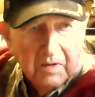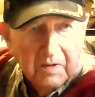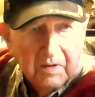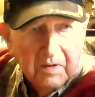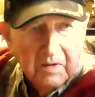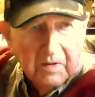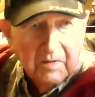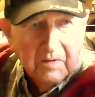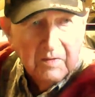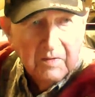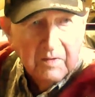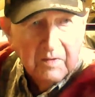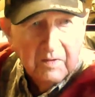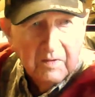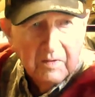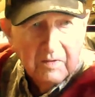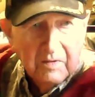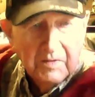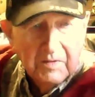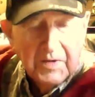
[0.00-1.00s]
above the
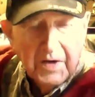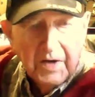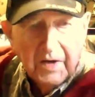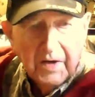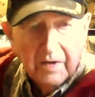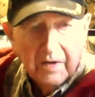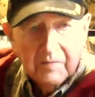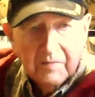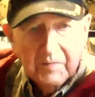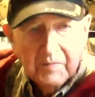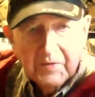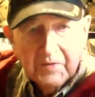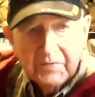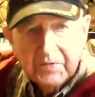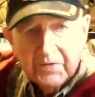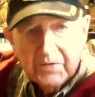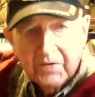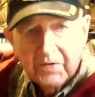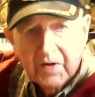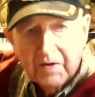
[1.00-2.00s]
ground. Yeah, above the
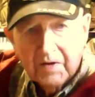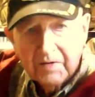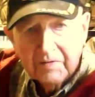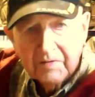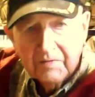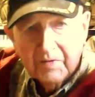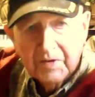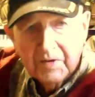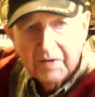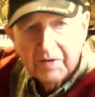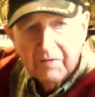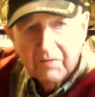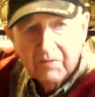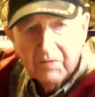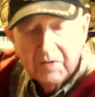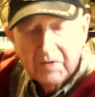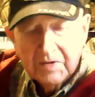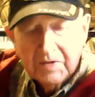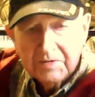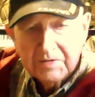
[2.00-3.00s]
ground, whatever it was.
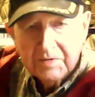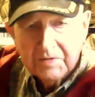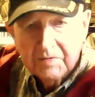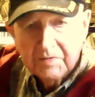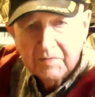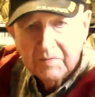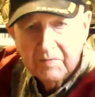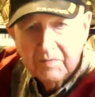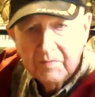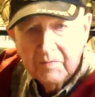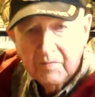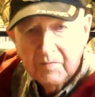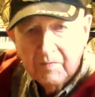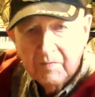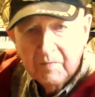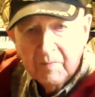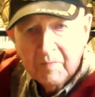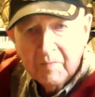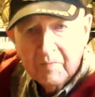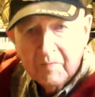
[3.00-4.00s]
Now in the
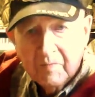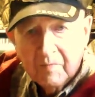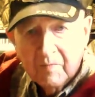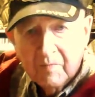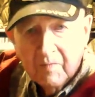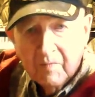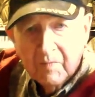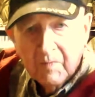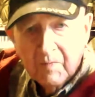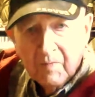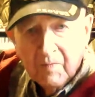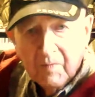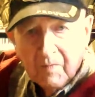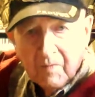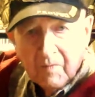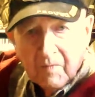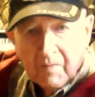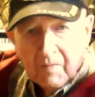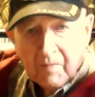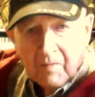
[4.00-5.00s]
Ardennes, it's kind of hilly.
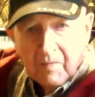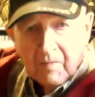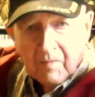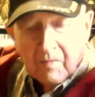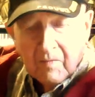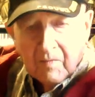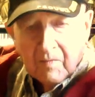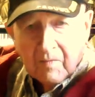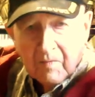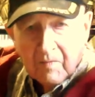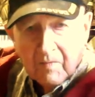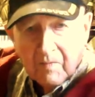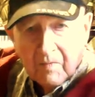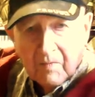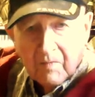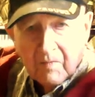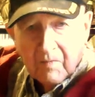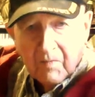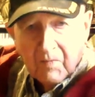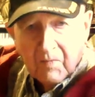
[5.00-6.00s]

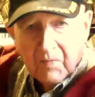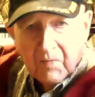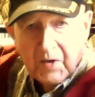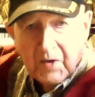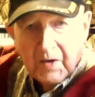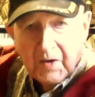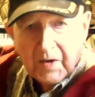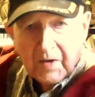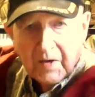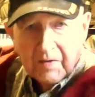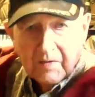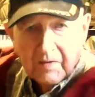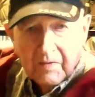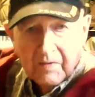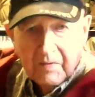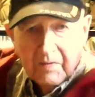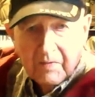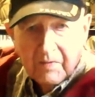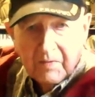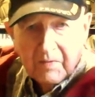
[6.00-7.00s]
Yeah,
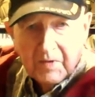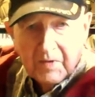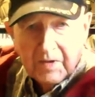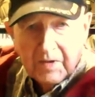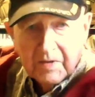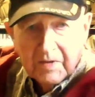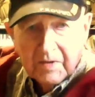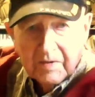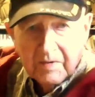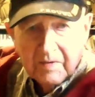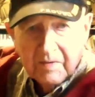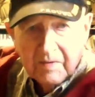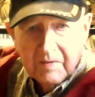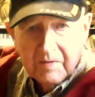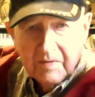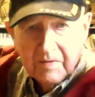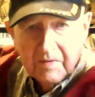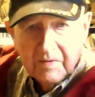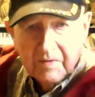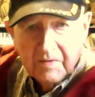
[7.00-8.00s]
well,
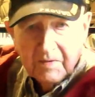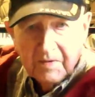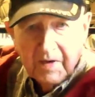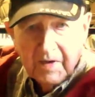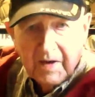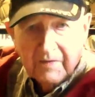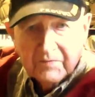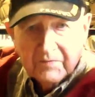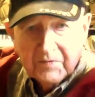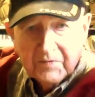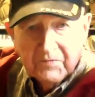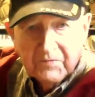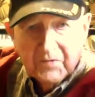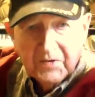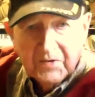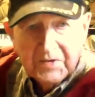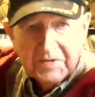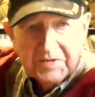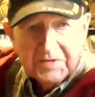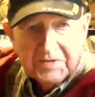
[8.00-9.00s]
you have to
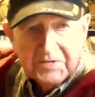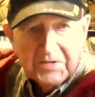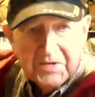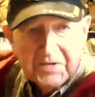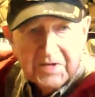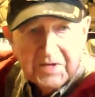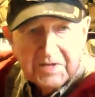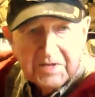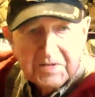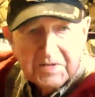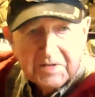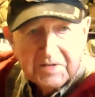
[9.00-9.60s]
avoid the trees.